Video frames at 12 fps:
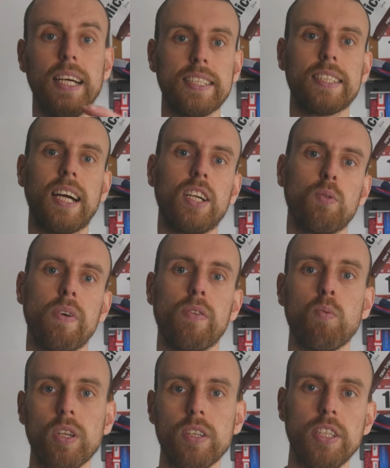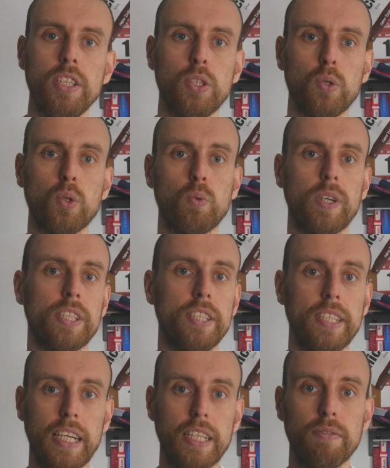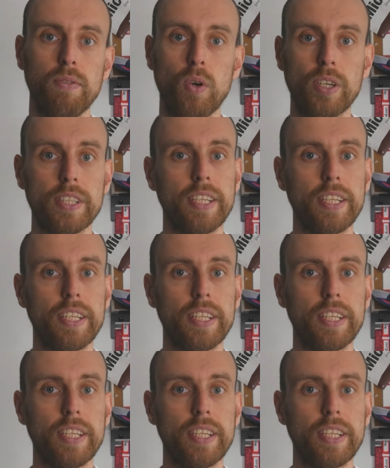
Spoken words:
Let's start with what these shoes were designed for.